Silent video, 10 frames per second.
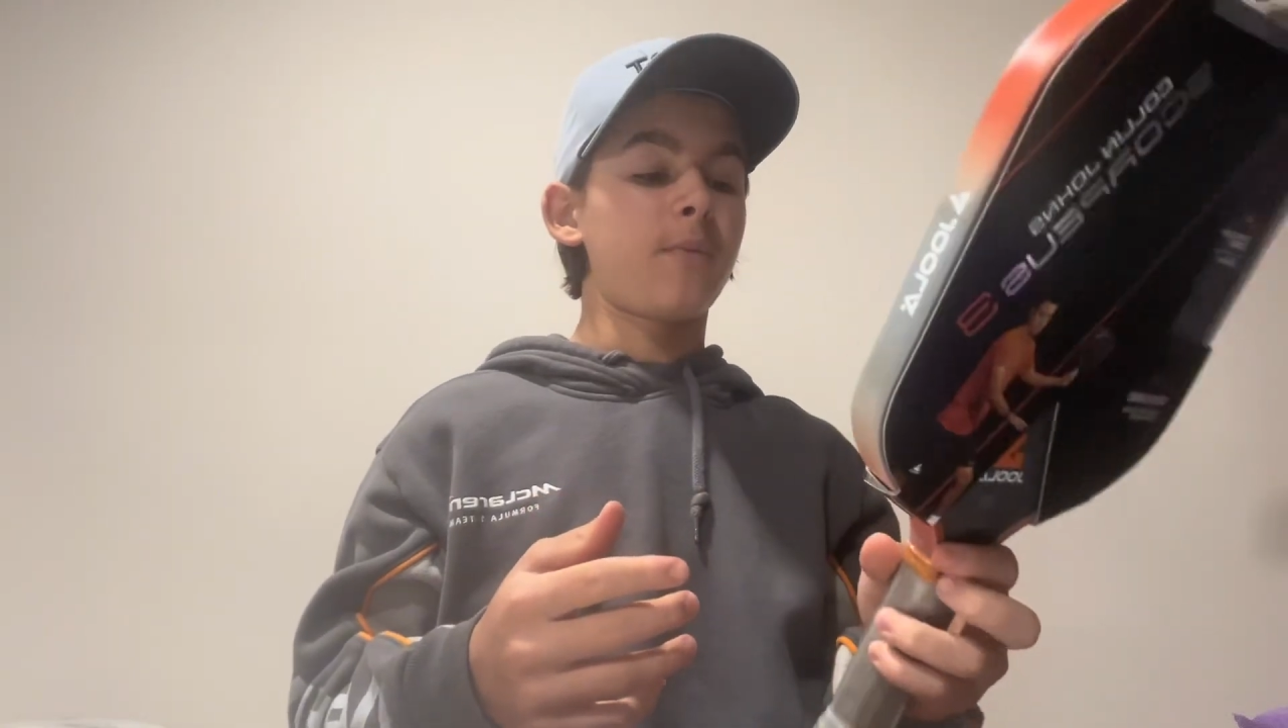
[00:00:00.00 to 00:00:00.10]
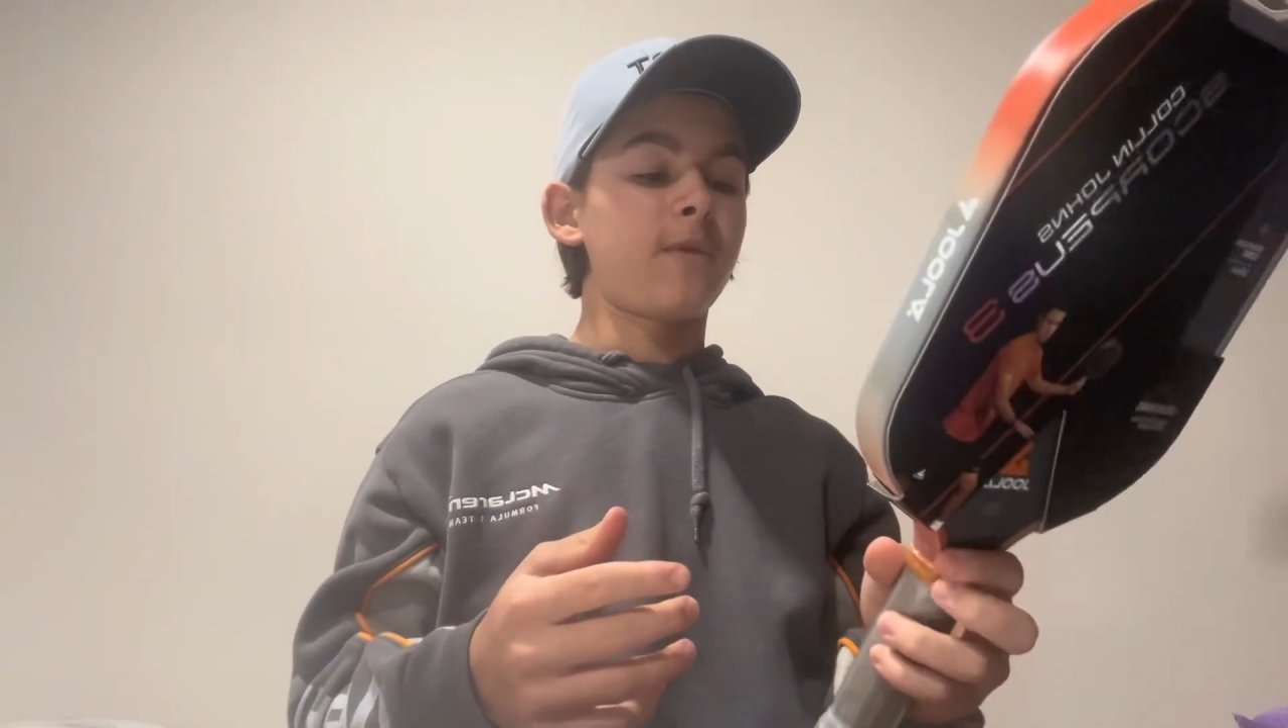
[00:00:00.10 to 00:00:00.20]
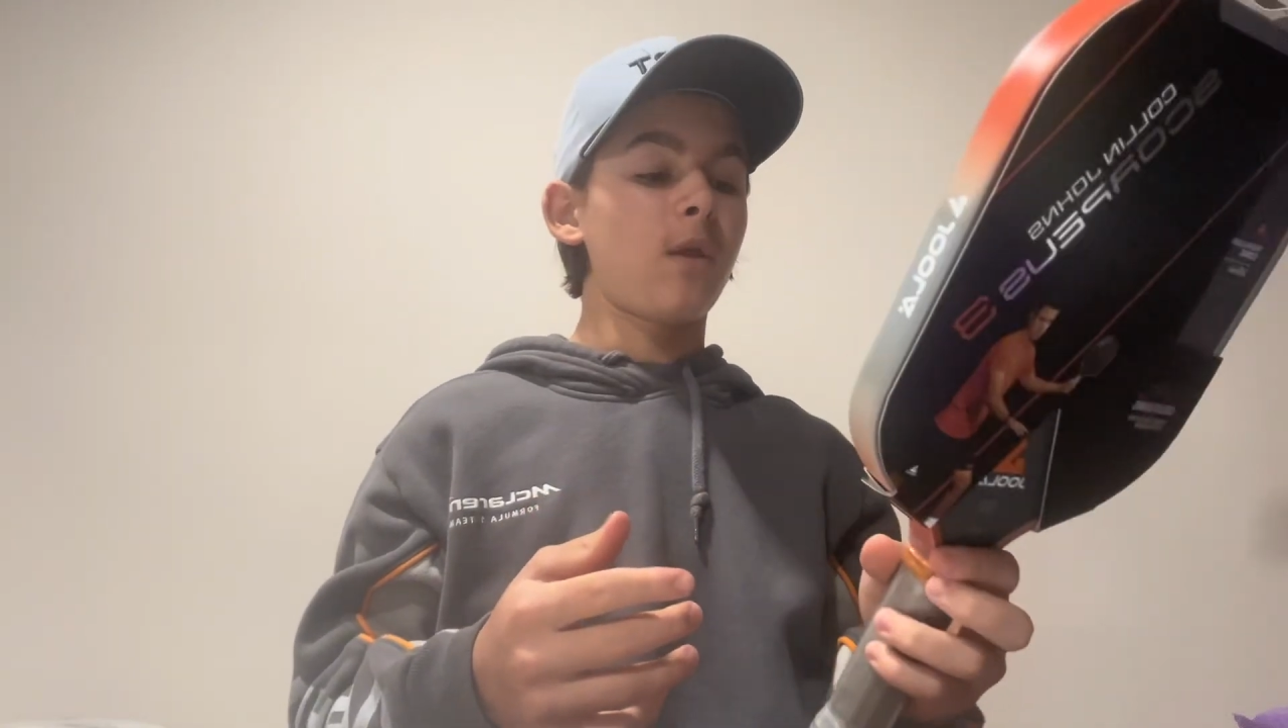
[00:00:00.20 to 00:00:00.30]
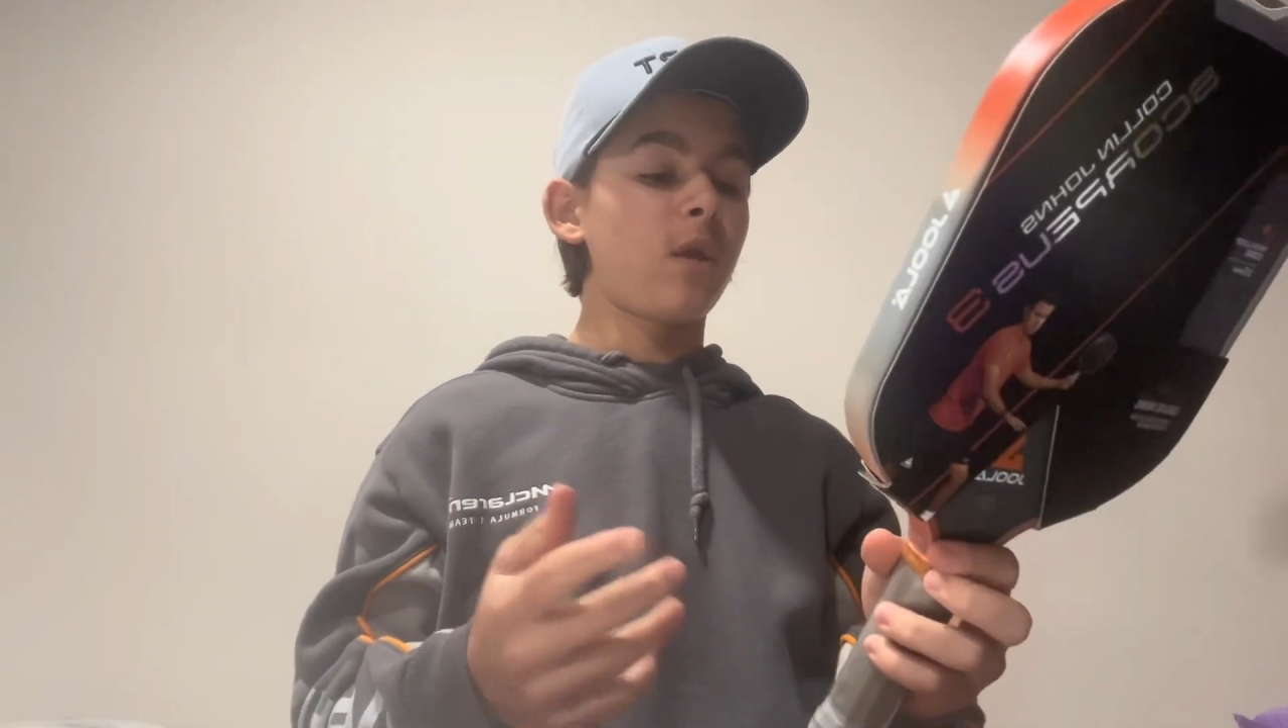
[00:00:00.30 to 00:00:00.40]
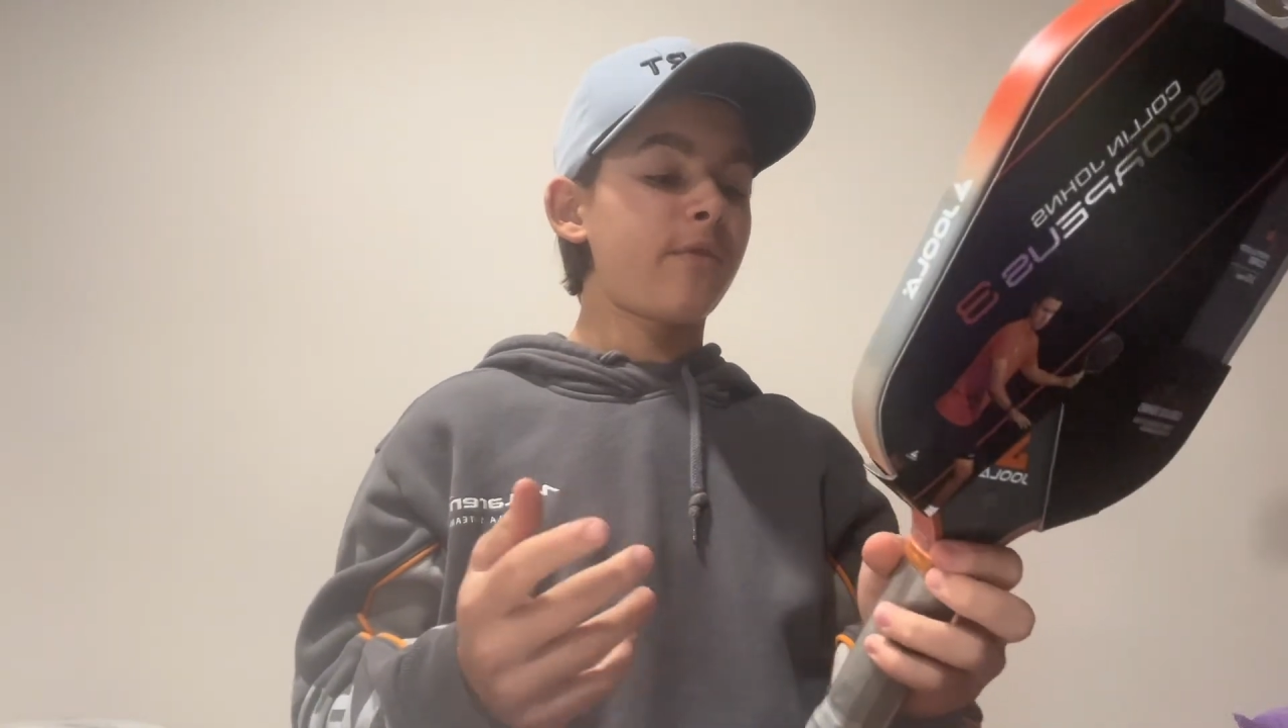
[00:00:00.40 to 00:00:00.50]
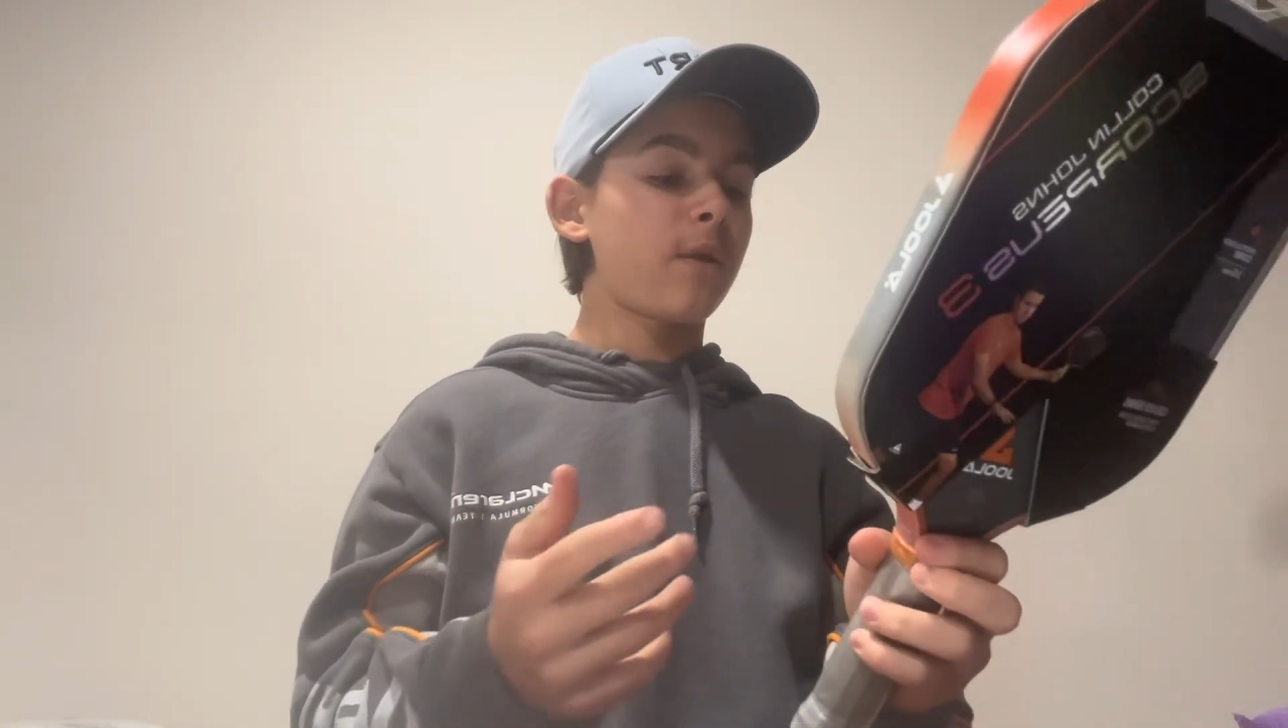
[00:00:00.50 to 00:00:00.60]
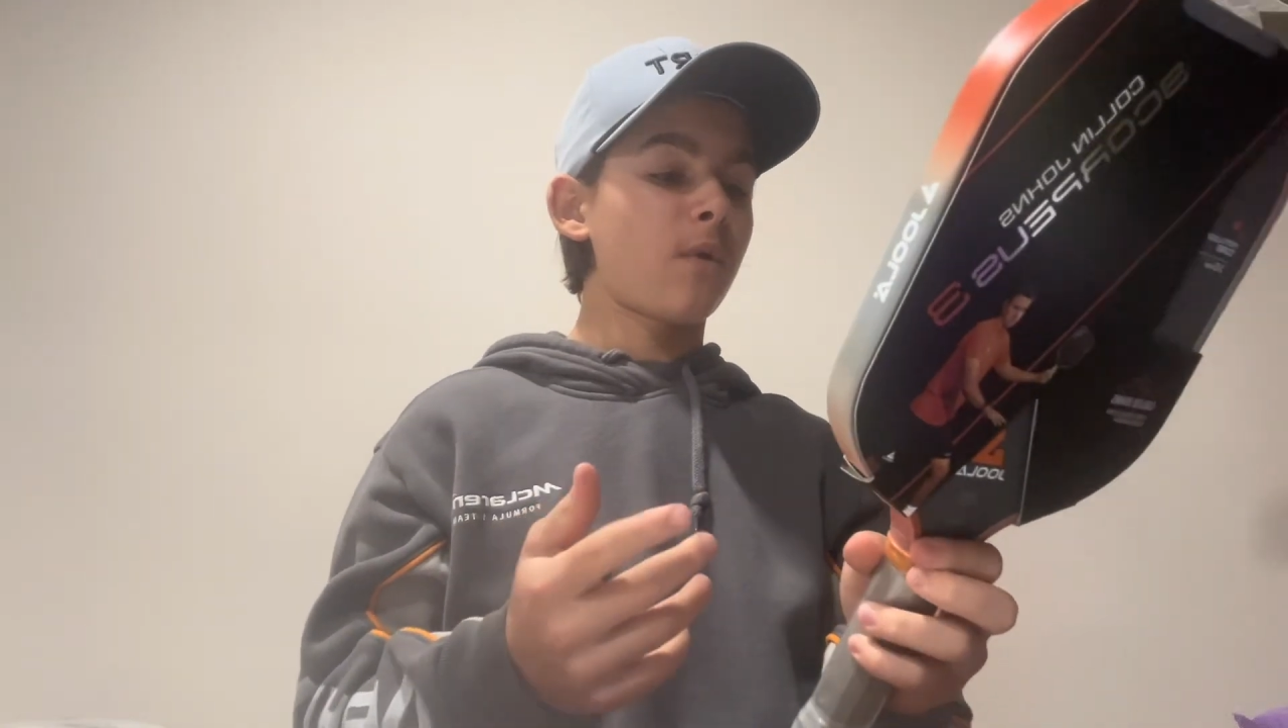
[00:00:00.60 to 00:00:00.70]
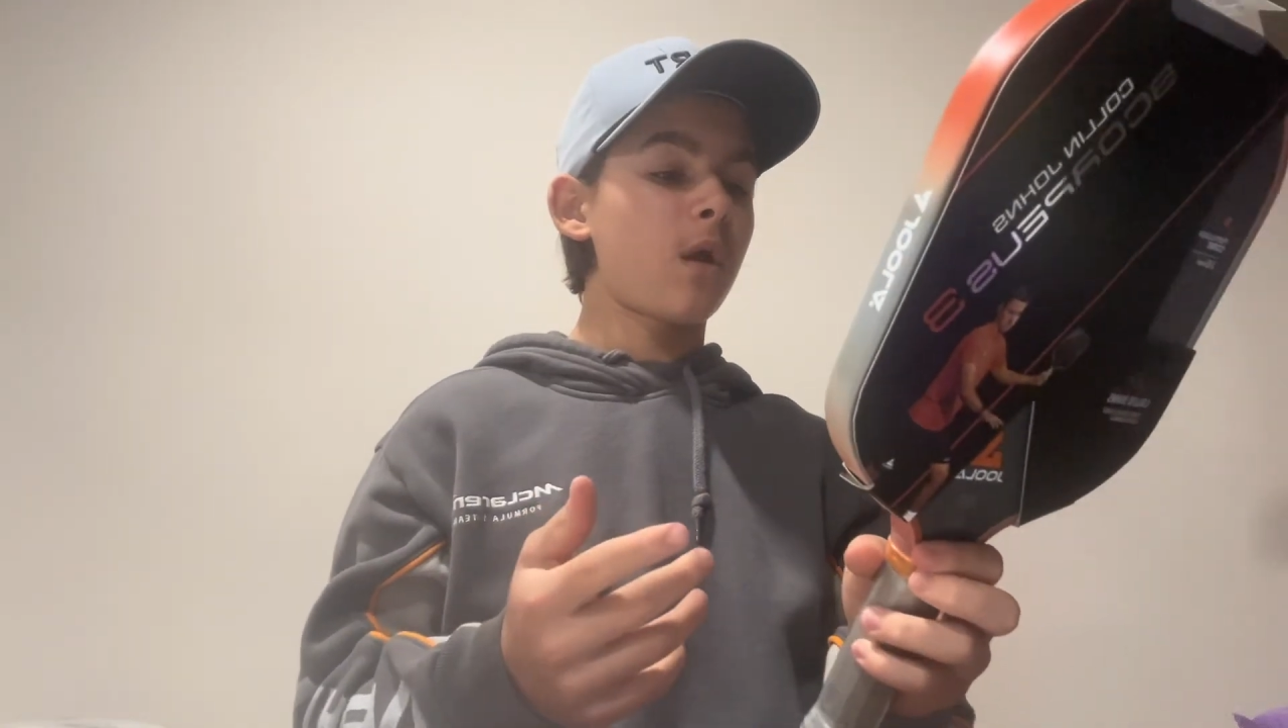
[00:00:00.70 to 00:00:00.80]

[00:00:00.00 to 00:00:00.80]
But the only thing